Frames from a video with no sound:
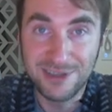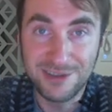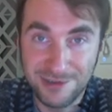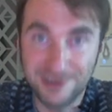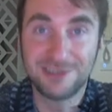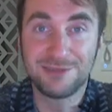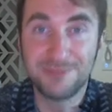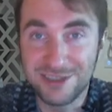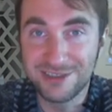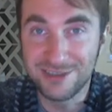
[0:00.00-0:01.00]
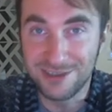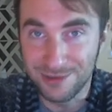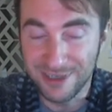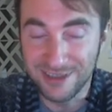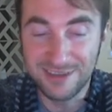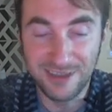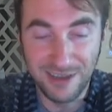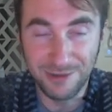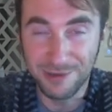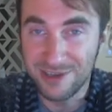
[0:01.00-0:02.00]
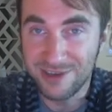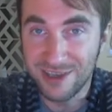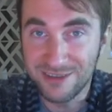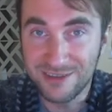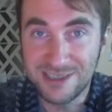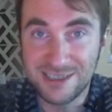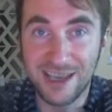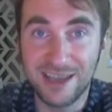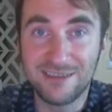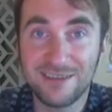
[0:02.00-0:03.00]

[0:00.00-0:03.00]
Trust me, just do it. When you get to set,